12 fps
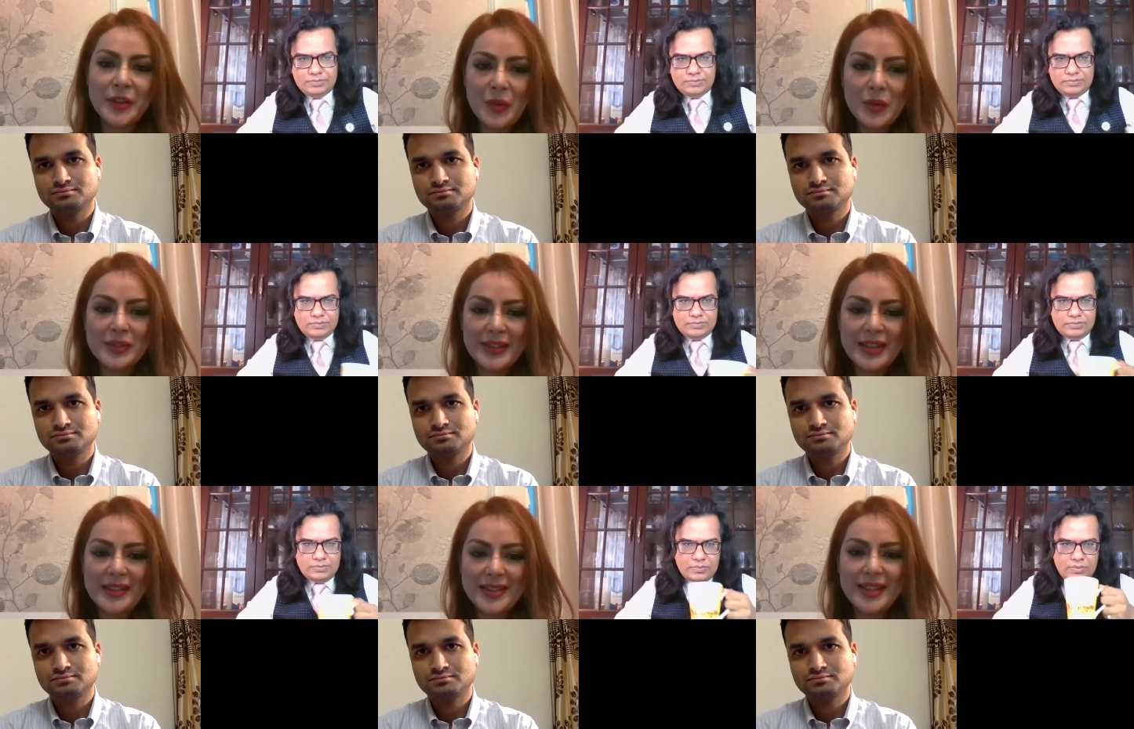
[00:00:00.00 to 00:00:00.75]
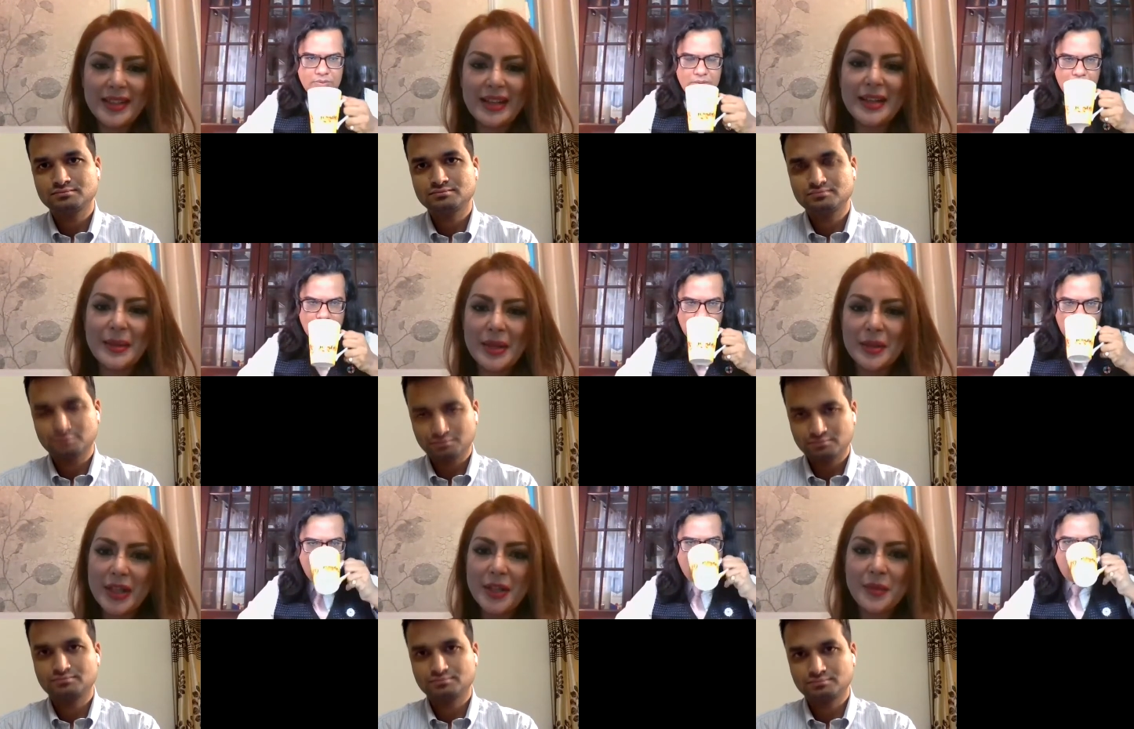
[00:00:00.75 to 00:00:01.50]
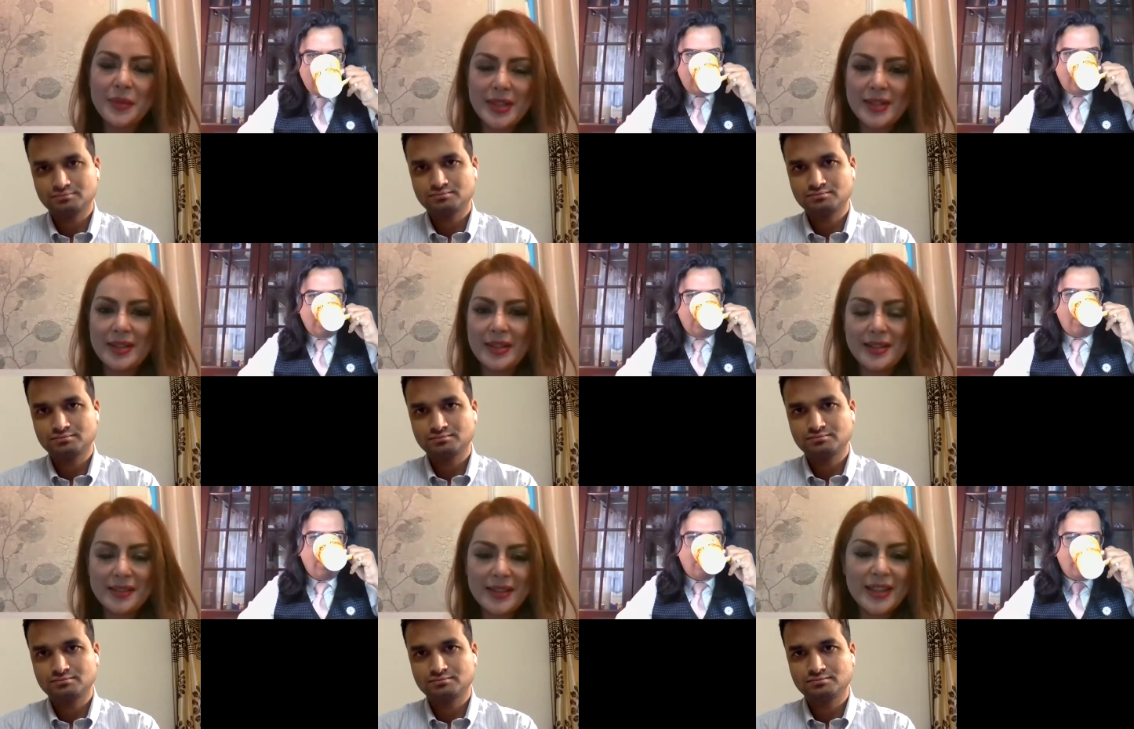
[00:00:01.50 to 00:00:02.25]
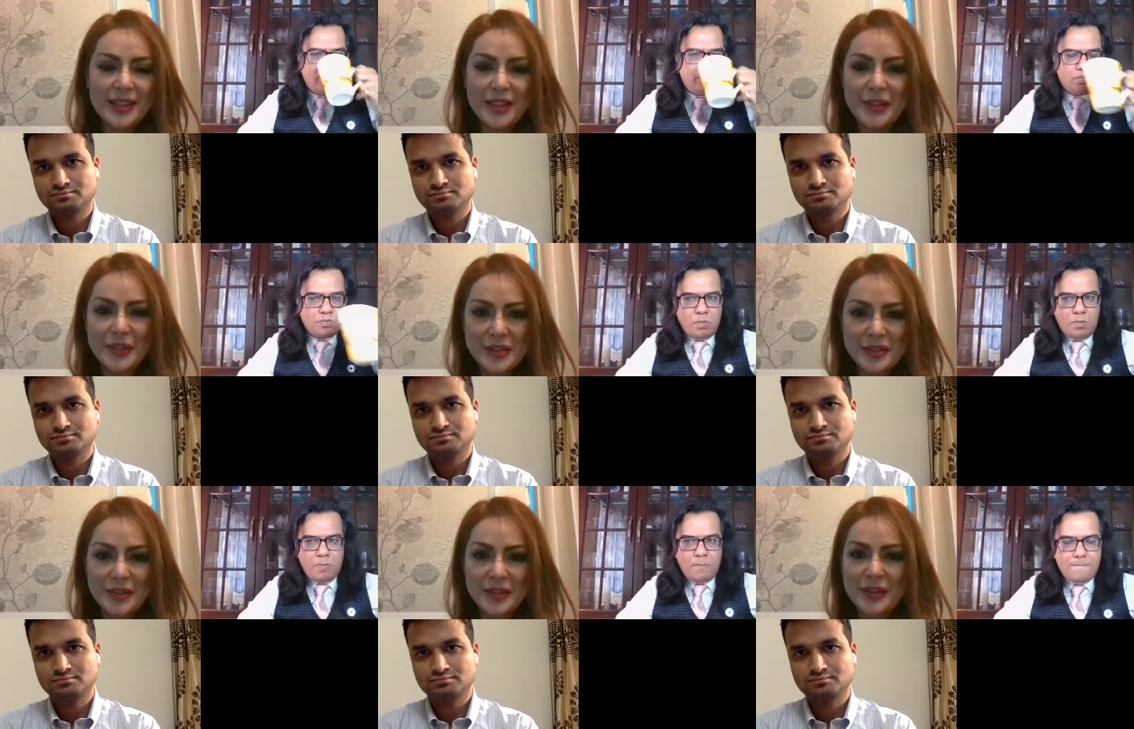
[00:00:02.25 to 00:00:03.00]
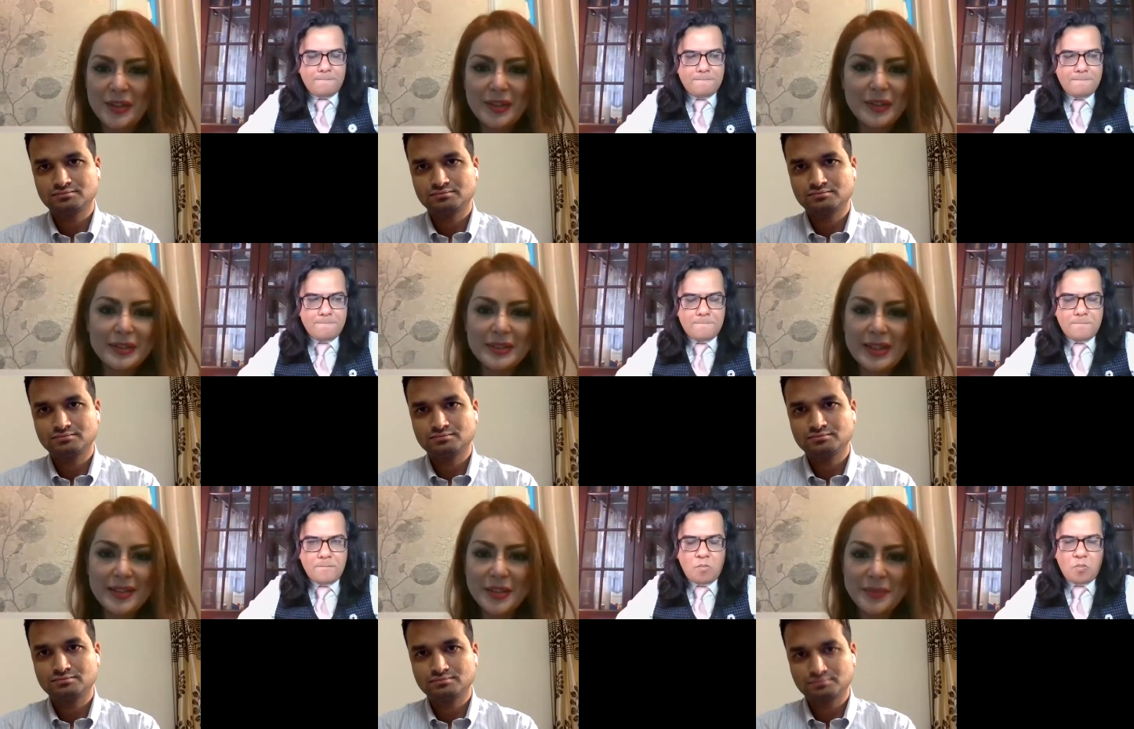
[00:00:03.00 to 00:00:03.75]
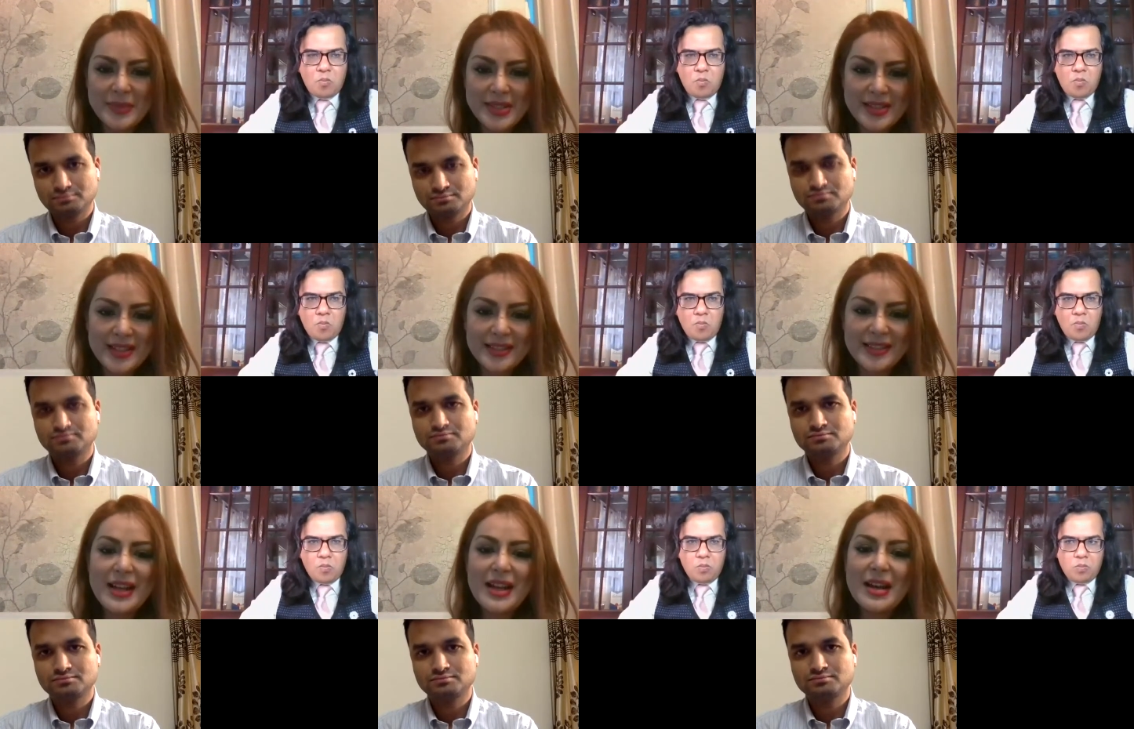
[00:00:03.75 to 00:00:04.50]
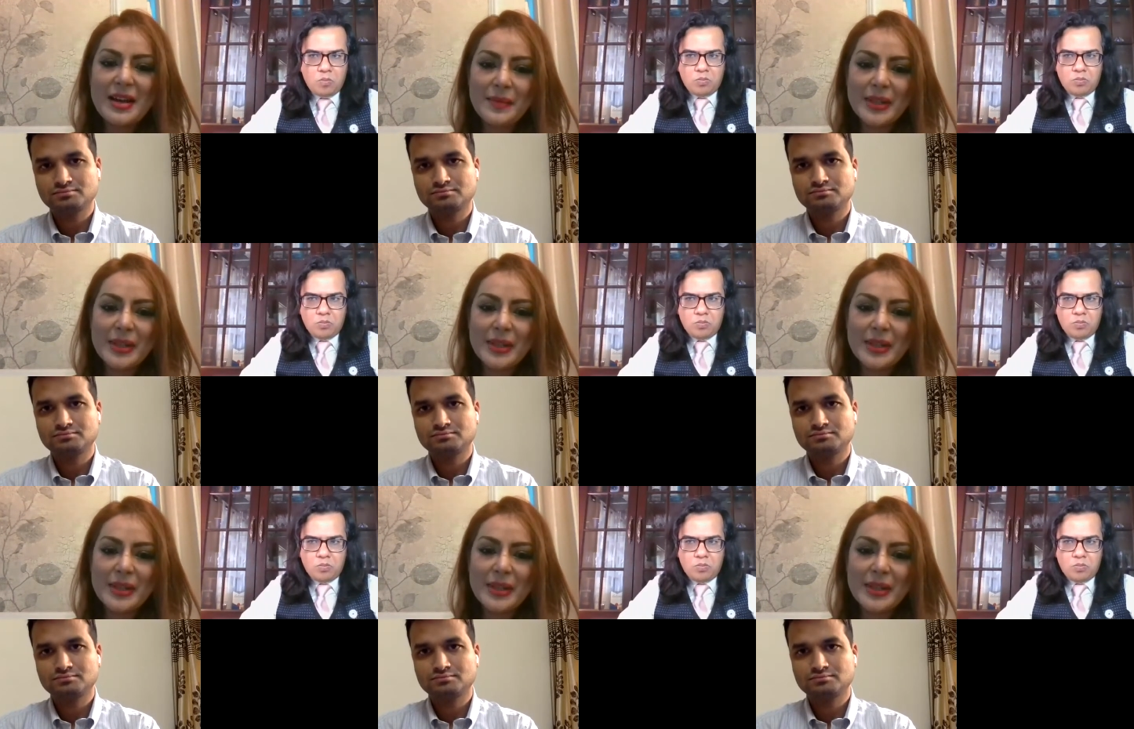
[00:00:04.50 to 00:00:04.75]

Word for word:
Speaker 1: goal. I think I agree with Kartika also, all 100%.